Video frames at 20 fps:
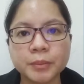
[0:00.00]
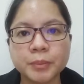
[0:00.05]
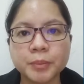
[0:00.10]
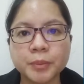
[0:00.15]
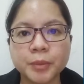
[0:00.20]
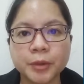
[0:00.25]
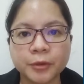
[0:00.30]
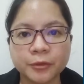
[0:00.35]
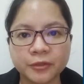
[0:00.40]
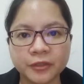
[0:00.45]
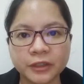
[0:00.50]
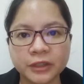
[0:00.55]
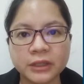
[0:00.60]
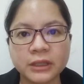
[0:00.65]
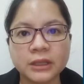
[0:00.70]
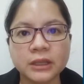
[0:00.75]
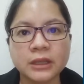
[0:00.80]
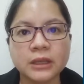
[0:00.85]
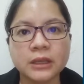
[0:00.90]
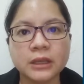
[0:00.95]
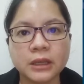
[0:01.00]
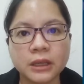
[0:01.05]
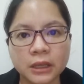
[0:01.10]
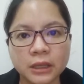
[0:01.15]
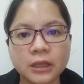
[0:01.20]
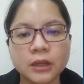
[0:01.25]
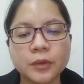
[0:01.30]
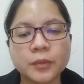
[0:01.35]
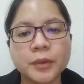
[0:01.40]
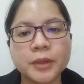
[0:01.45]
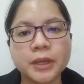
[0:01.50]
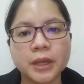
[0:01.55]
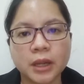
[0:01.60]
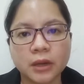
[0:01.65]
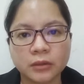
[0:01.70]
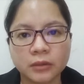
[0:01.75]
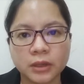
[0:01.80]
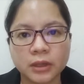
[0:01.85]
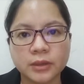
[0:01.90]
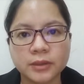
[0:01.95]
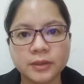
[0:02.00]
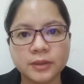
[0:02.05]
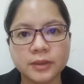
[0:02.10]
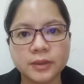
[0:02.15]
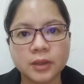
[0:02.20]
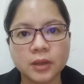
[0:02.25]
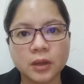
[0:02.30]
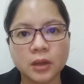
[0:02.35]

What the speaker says: poverty in urban areas.